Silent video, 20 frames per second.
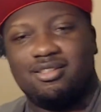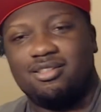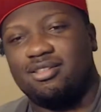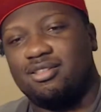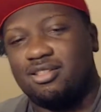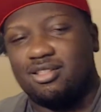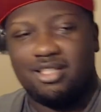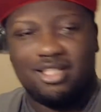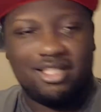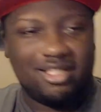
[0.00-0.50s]

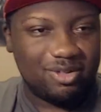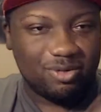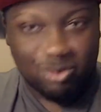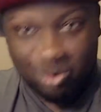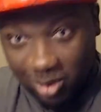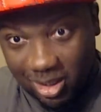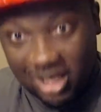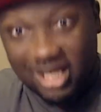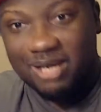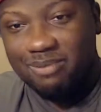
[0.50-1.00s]

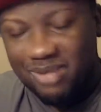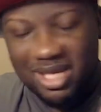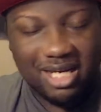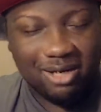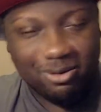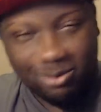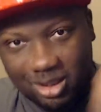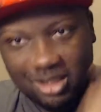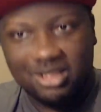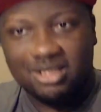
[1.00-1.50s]
Run, big
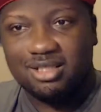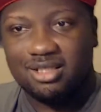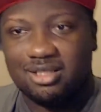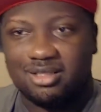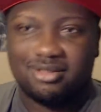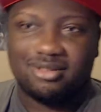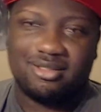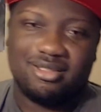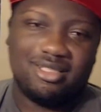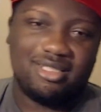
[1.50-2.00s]
run.
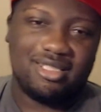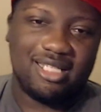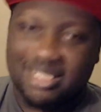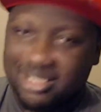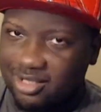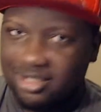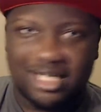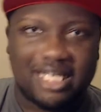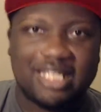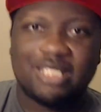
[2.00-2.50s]
And
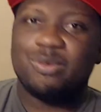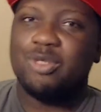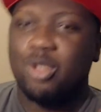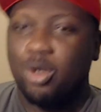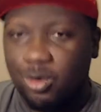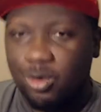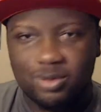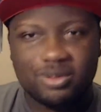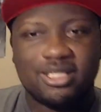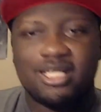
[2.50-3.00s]
that's when the
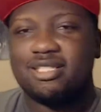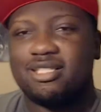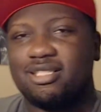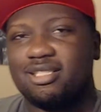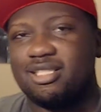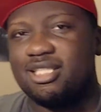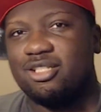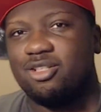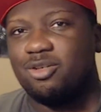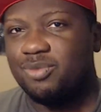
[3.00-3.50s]
only time that you
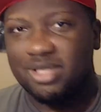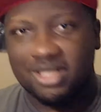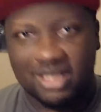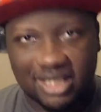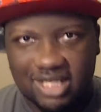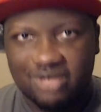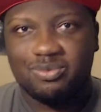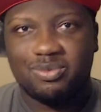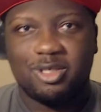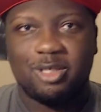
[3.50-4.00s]
leave. Don't be
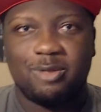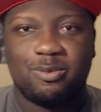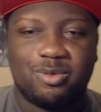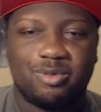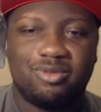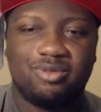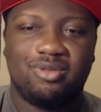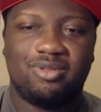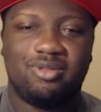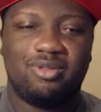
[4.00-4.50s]
leaving
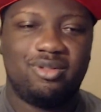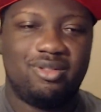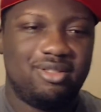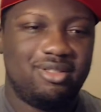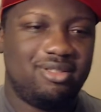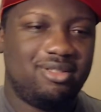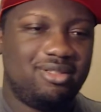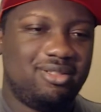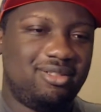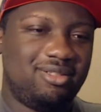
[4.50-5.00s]
people.
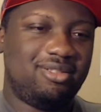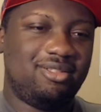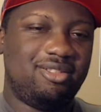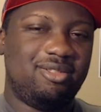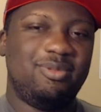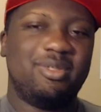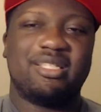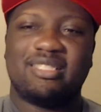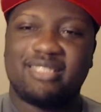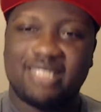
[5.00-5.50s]
You
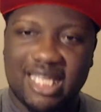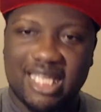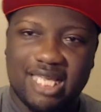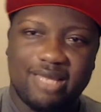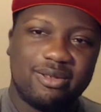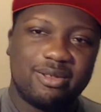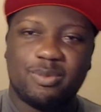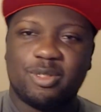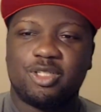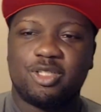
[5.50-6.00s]
gotta save
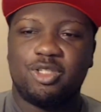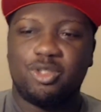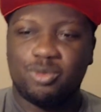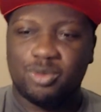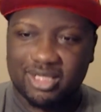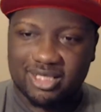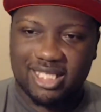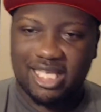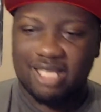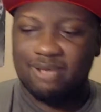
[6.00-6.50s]
as
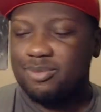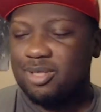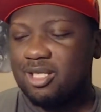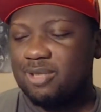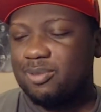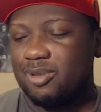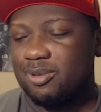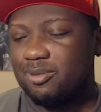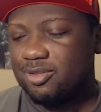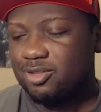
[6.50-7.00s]
many
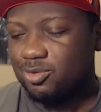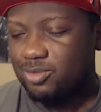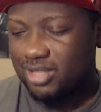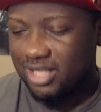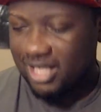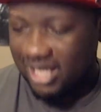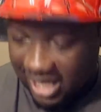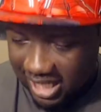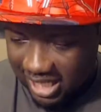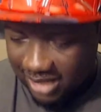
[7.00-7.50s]
people as you
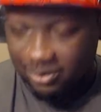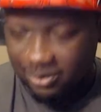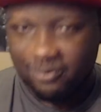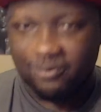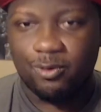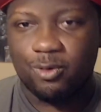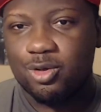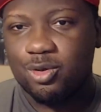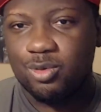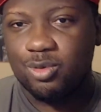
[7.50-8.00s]
can
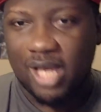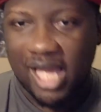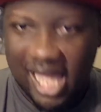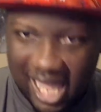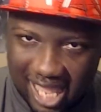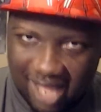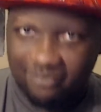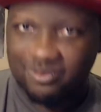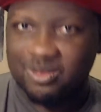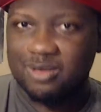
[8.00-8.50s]
before you
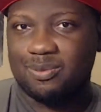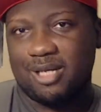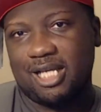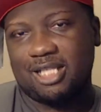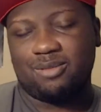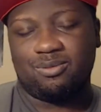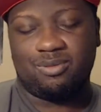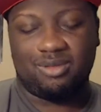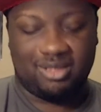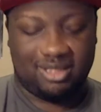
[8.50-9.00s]
have to
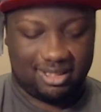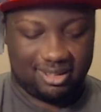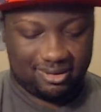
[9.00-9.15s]
possibly leave.